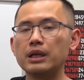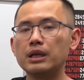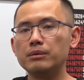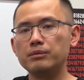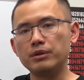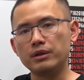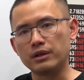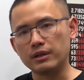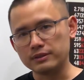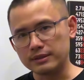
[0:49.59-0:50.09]

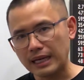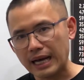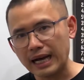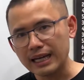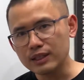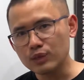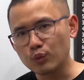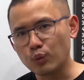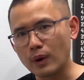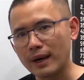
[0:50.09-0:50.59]
because
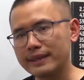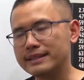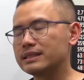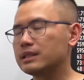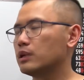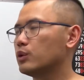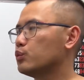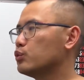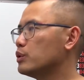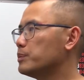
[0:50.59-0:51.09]
otherwise
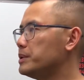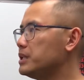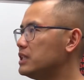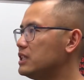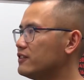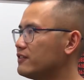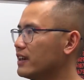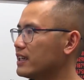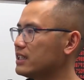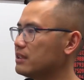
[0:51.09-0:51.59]
we'll be
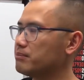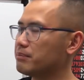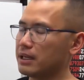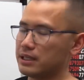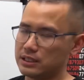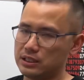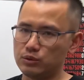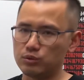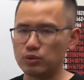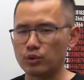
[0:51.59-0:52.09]
dividing by
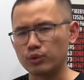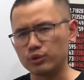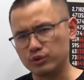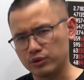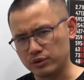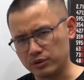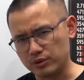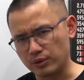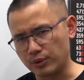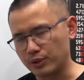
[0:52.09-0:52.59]
zero, which
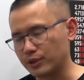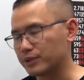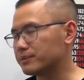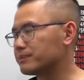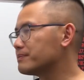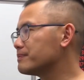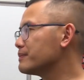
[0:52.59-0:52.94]
is no good.